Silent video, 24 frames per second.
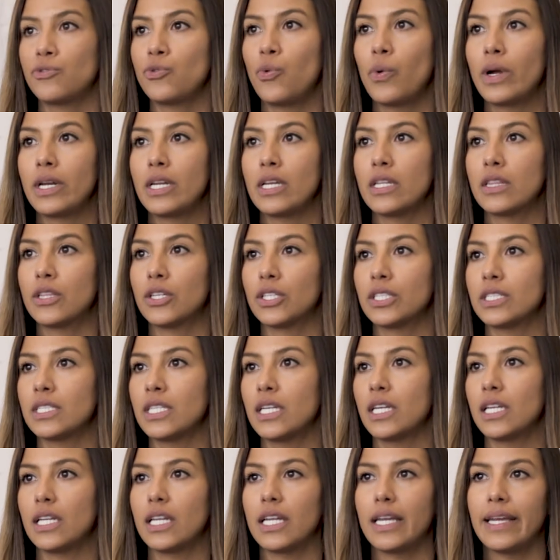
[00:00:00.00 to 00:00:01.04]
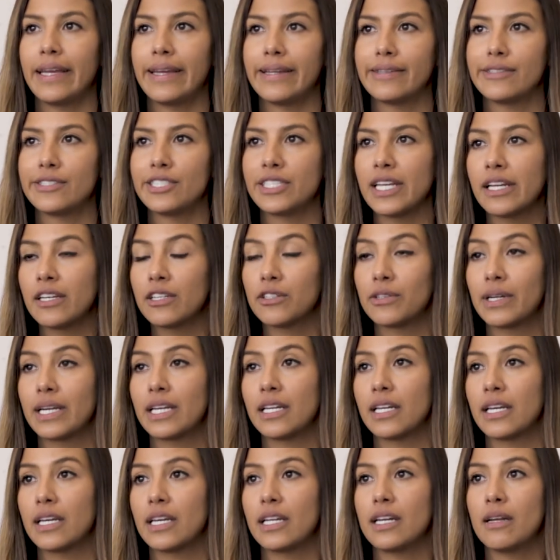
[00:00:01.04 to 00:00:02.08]
2013, it
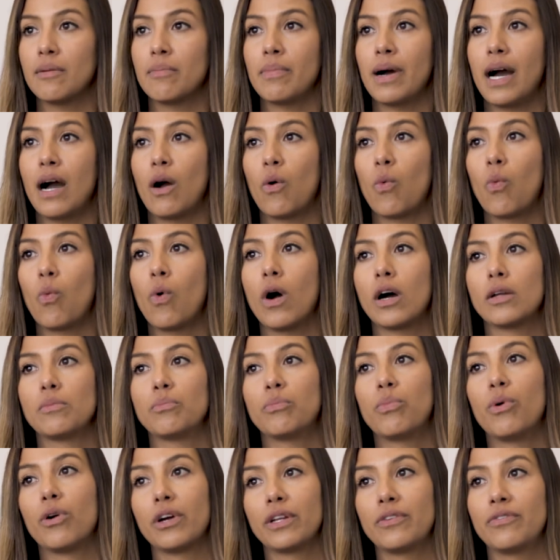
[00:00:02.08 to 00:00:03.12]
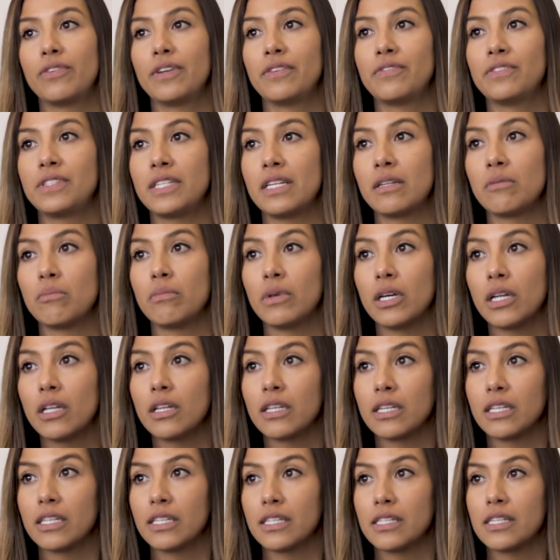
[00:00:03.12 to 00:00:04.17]
generated about 1.15
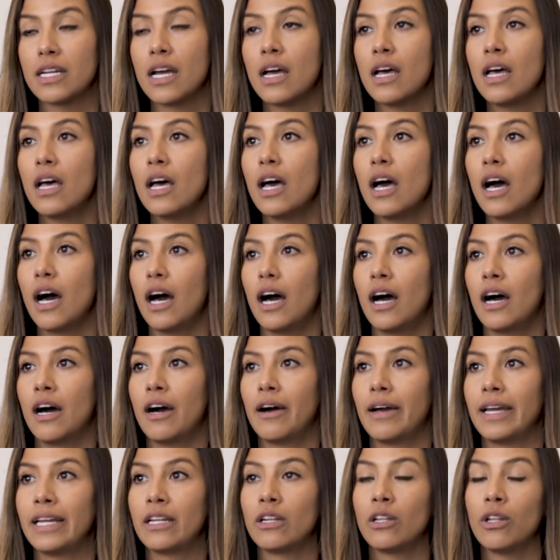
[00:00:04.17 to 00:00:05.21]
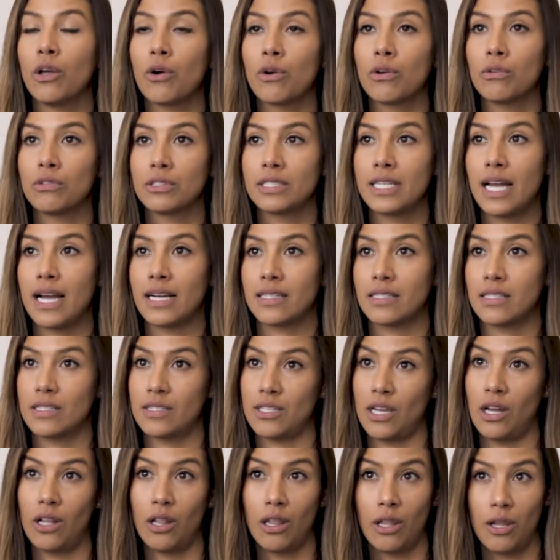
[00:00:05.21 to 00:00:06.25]
million uh, in local
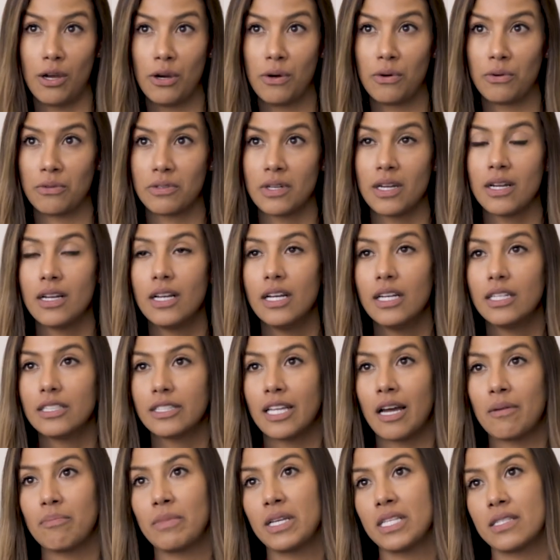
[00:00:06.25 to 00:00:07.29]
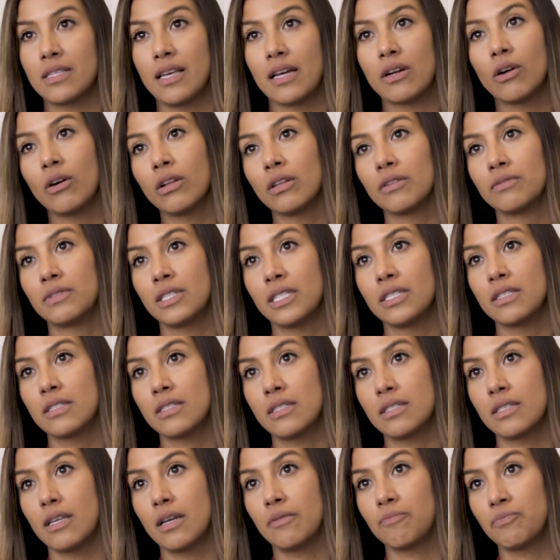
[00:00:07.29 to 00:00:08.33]
taxes alone. That means that all of
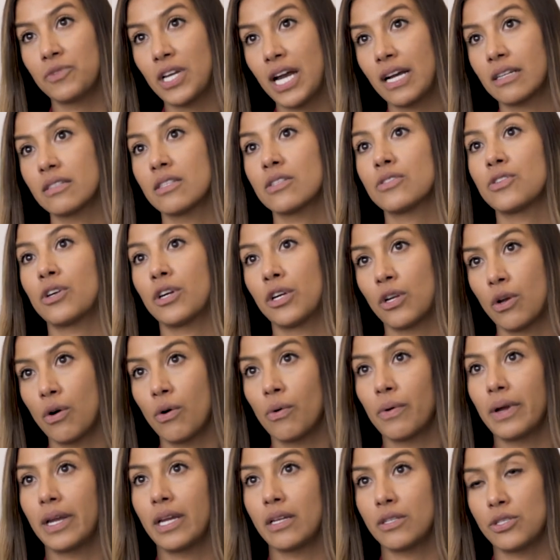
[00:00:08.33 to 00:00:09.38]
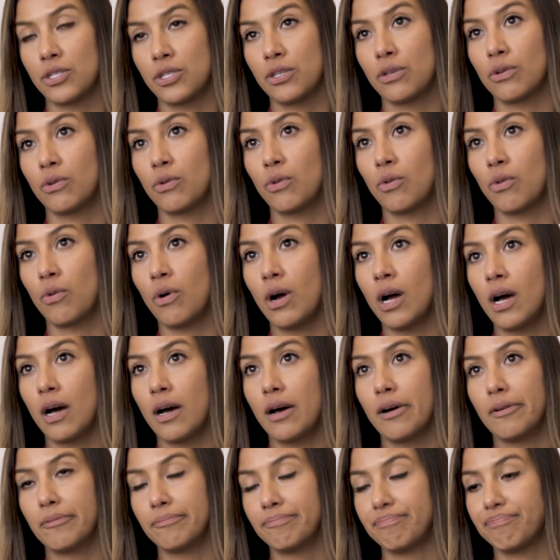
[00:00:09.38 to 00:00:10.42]
these taxes are going to
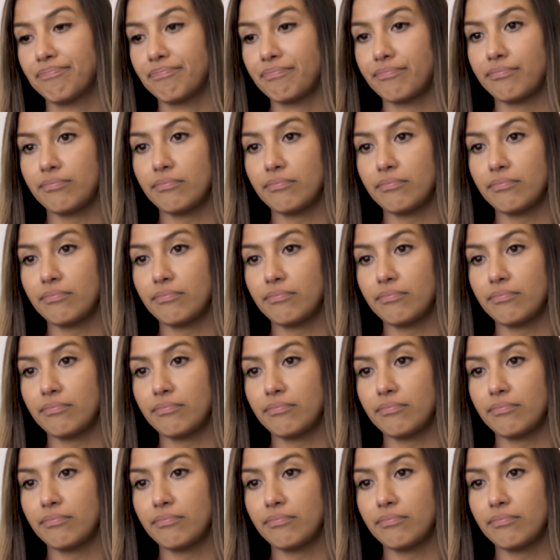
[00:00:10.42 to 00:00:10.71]
um,